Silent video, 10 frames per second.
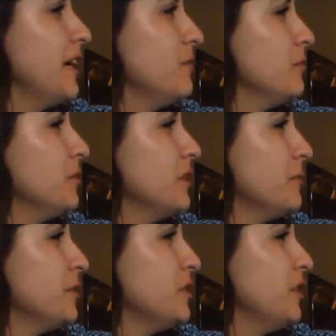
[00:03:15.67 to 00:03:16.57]
to rule
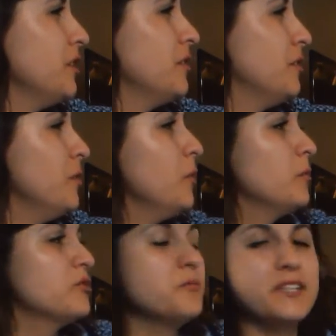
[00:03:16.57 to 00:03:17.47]
number 2,
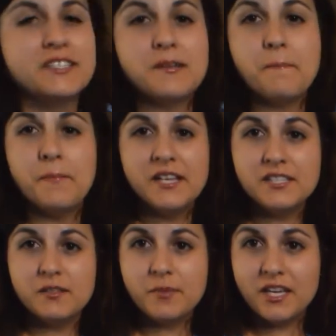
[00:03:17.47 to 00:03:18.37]
which means it
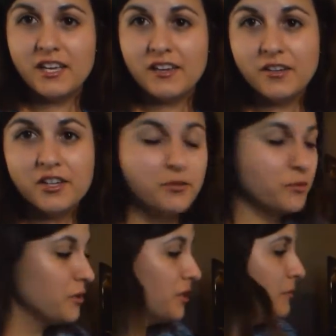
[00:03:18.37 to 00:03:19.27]
must be
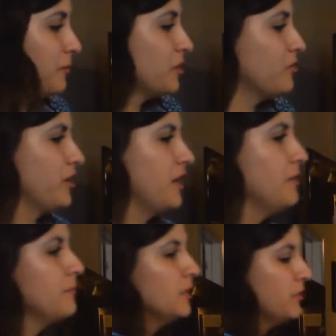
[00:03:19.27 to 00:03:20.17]
rule number 3.
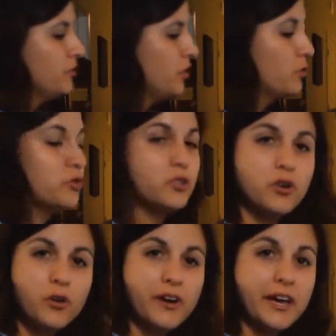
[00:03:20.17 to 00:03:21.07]
So
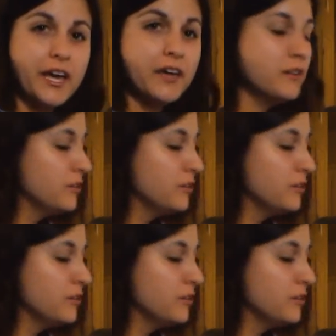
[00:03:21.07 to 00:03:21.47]
toy,